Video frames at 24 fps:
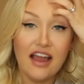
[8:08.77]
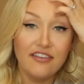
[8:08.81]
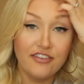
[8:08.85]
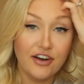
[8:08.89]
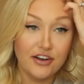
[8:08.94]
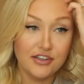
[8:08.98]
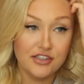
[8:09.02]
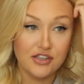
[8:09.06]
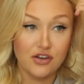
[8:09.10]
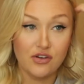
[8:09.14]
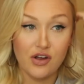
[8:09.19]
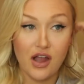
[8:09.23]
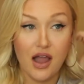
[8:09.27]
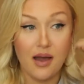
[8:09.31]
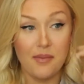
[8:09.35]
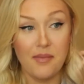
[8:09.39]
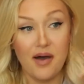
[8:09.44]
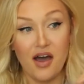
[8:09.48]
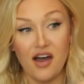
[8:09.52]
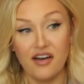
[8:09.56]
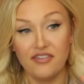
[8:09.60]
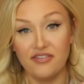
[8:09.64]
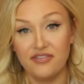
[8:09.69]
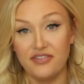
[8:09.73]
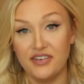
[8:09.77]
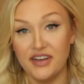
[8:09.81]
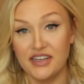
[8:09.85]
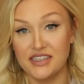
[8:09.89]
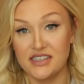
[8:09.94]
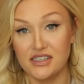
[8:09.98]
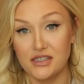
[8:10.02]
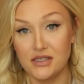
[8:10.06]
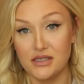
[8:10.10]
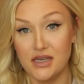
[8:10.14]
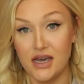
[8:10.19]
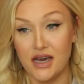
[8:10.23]
I've also come off a,
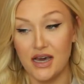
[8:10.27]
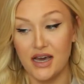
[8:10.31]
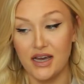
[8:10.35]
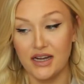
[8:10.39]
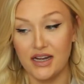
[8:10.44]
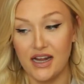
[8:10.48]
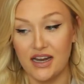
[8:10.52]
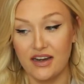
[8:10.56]
uh,